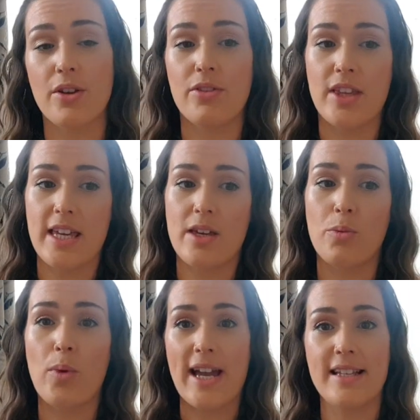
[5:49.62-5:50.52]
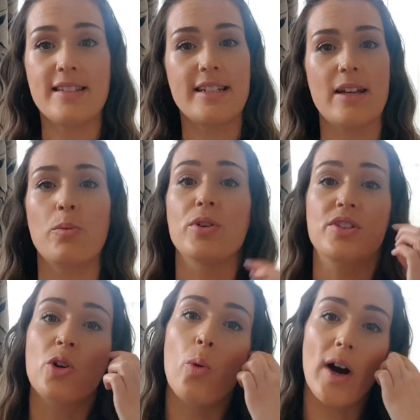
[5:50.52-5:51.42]
the waist was
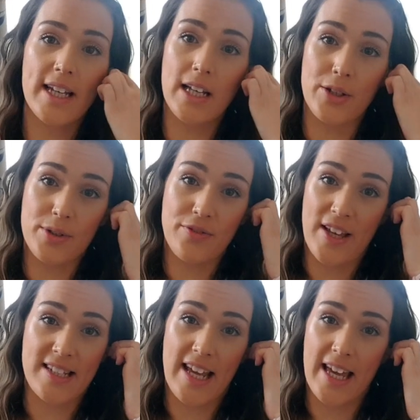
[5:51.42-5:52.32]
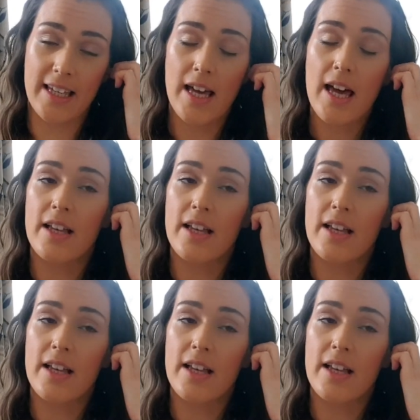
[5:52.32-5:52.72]
quite loose fitting,